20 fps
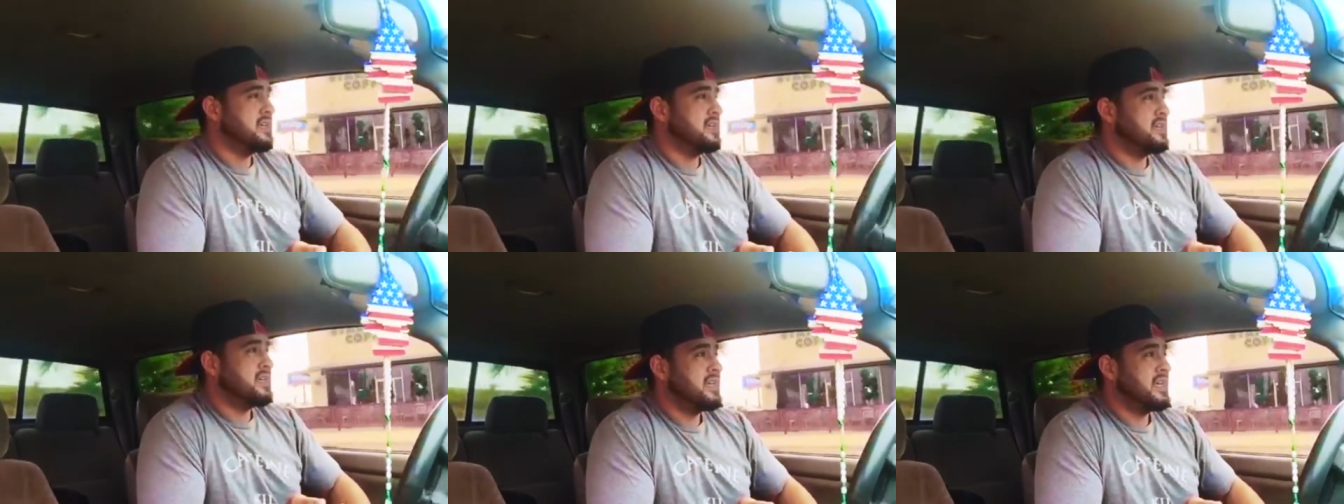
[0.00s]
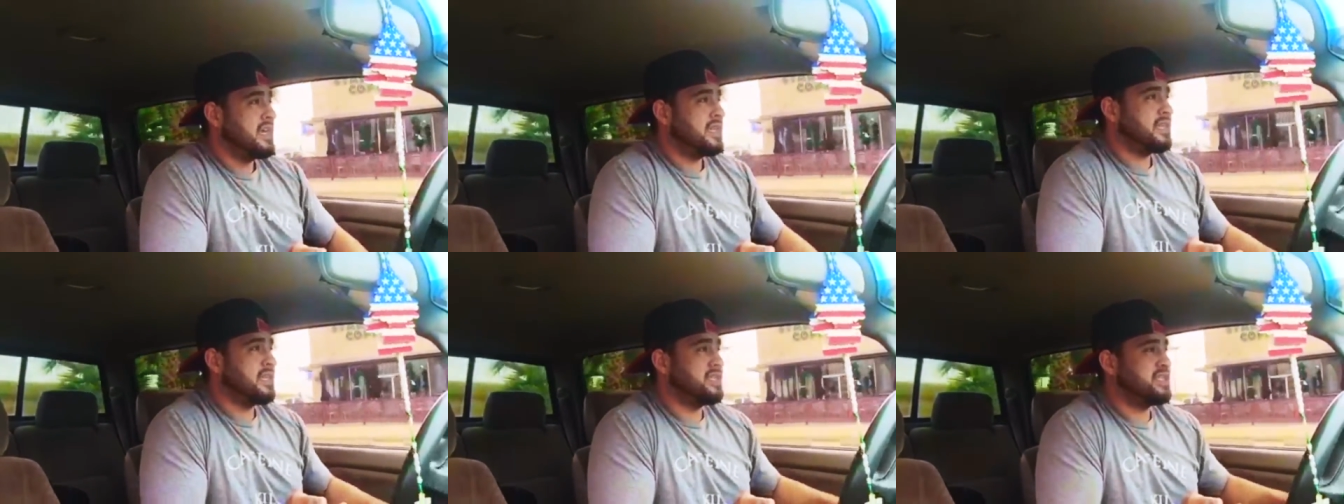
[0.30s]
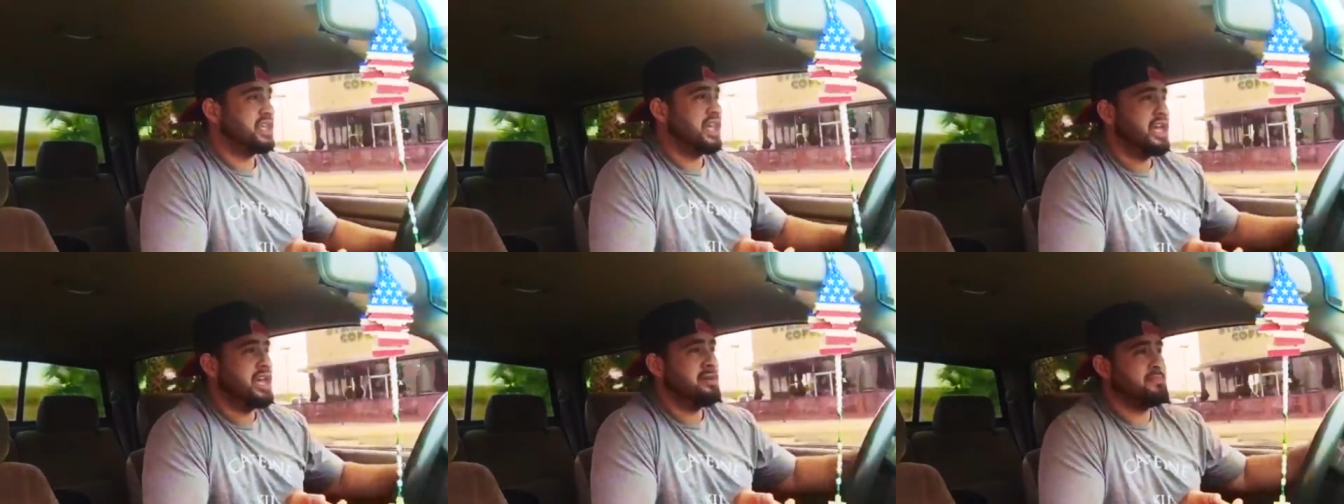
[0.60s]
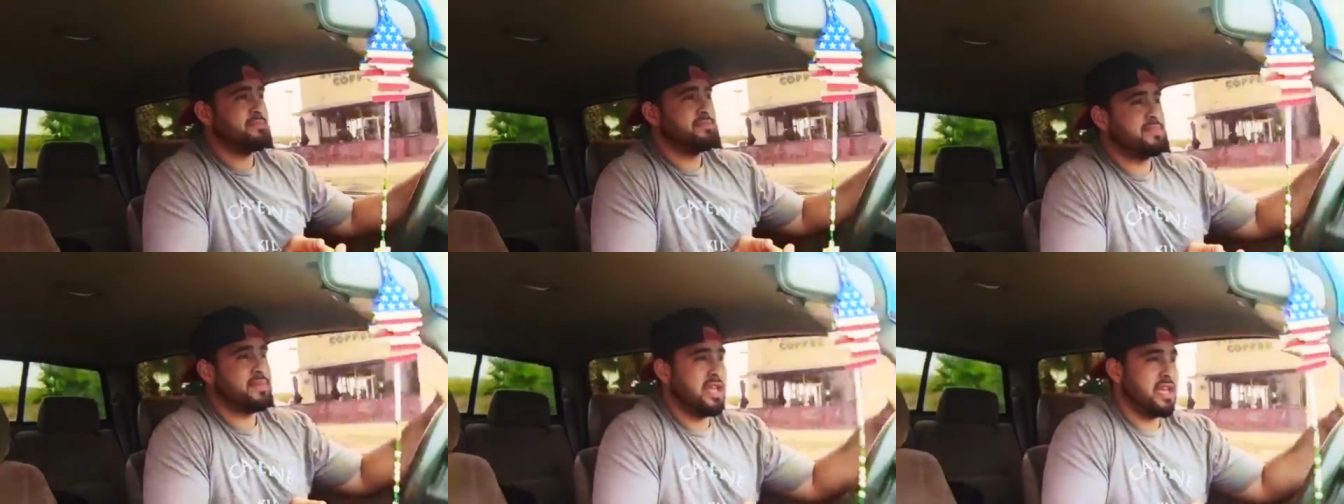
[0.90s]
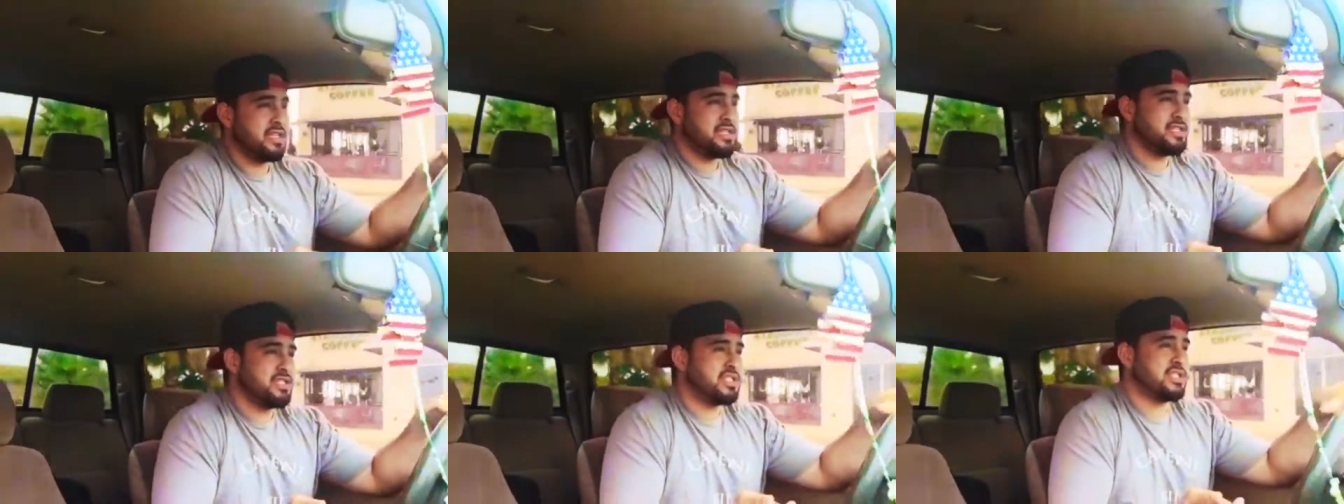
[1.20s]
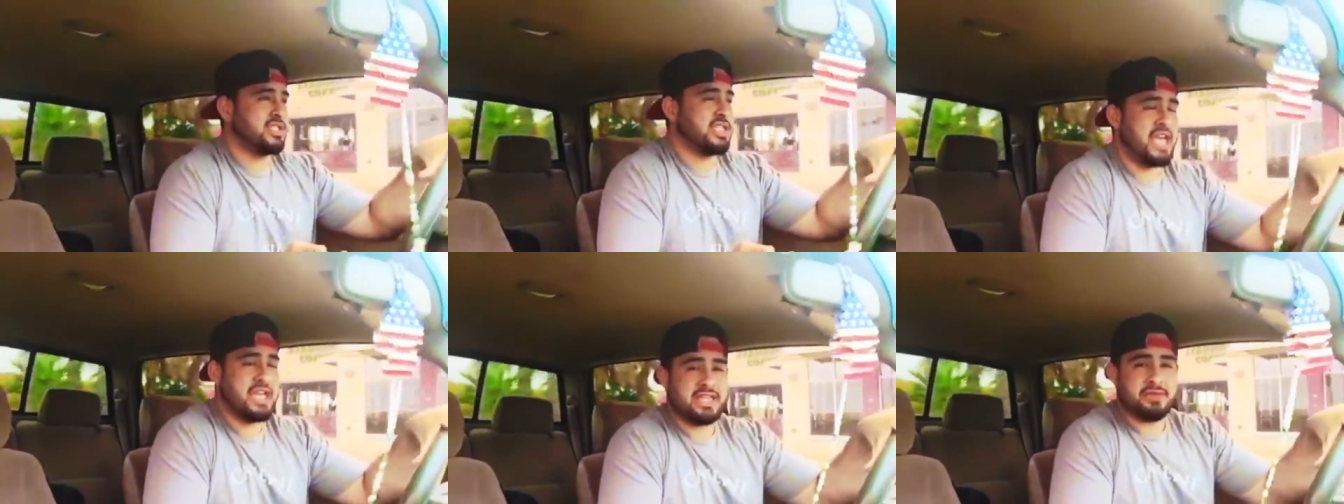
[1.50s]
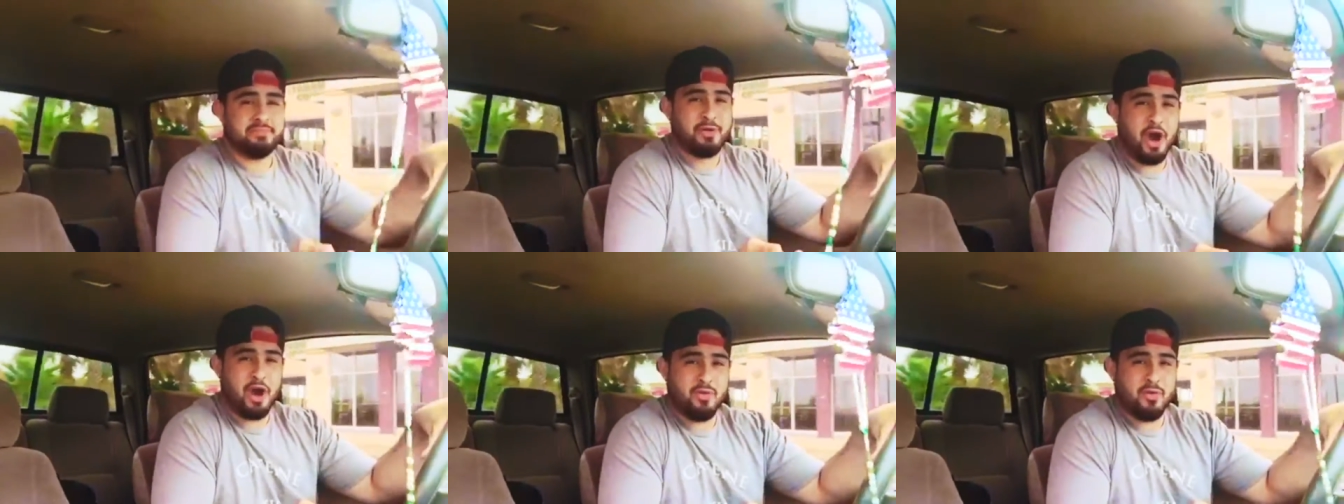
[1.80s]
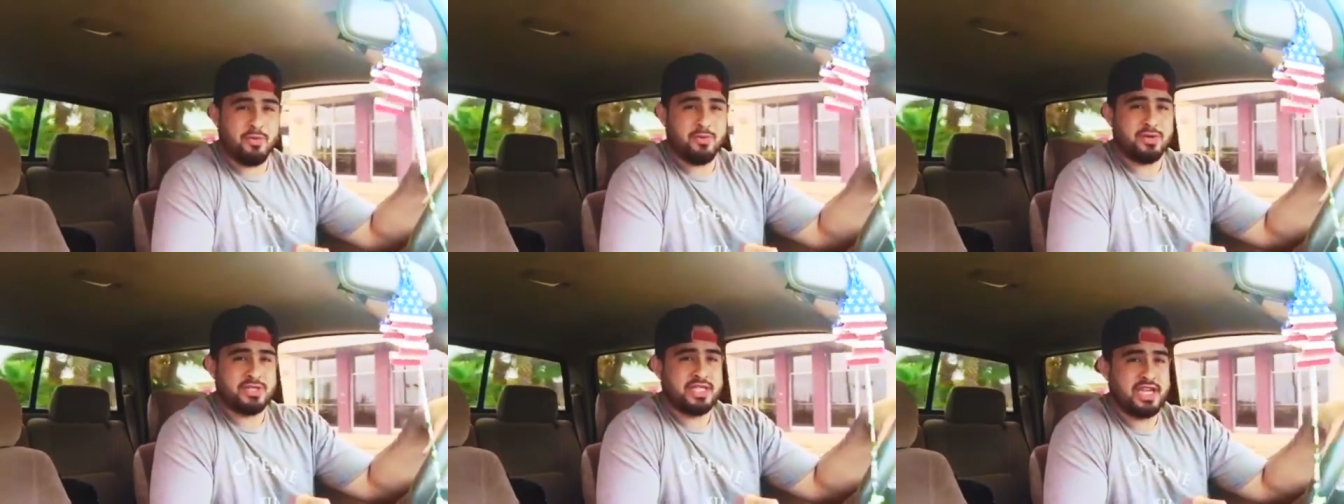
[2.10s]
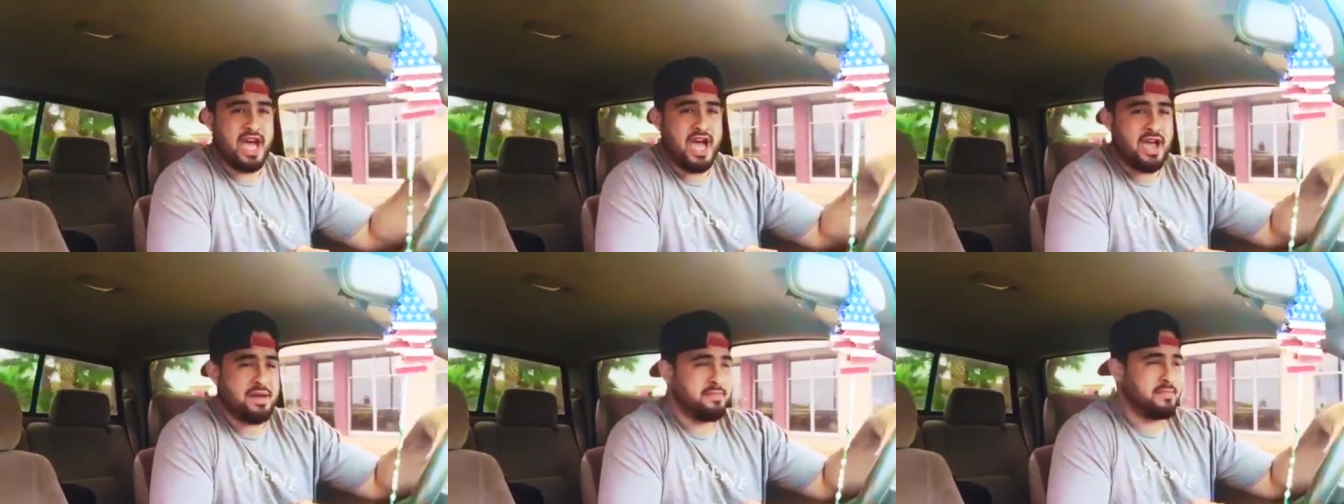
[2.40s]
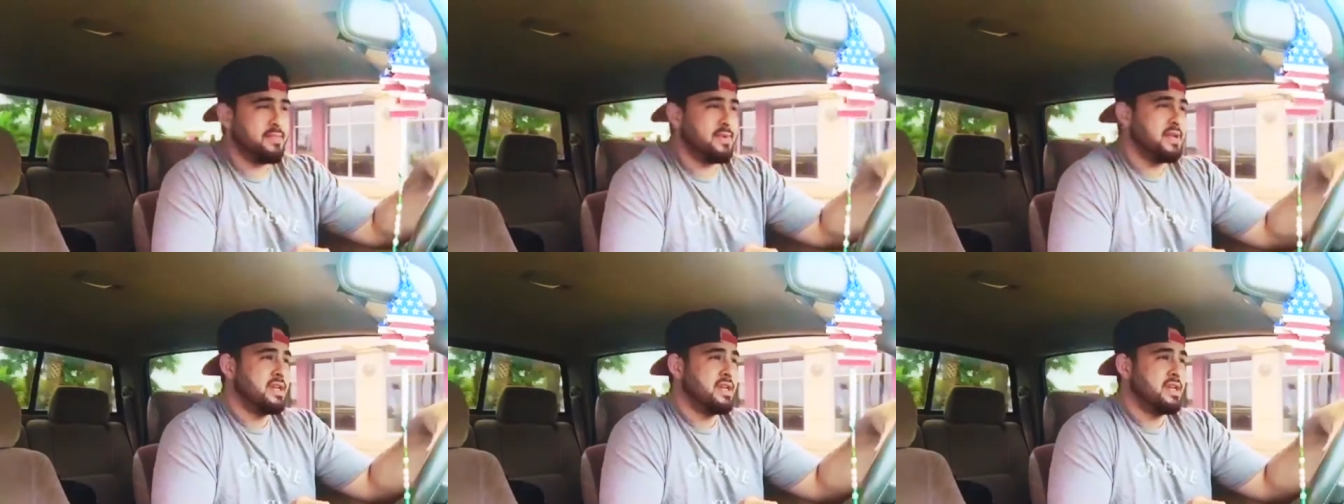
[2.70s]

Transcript: hit the gym, and just take the bar one more time.